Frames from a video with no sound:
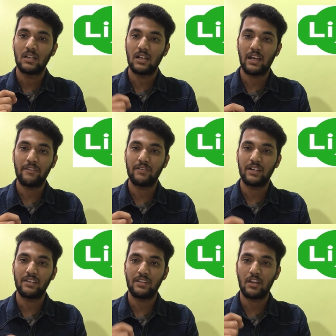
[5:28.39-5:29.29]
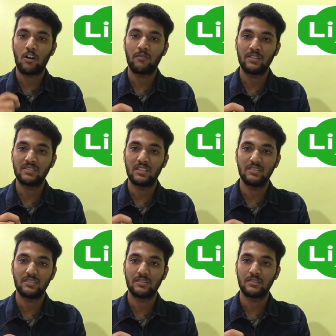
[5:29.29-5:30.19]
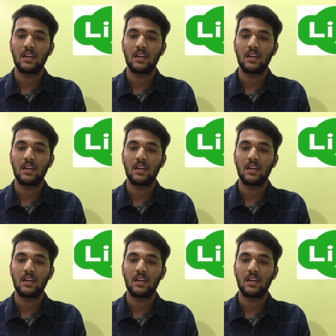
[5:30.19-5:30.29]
LiFi in their offices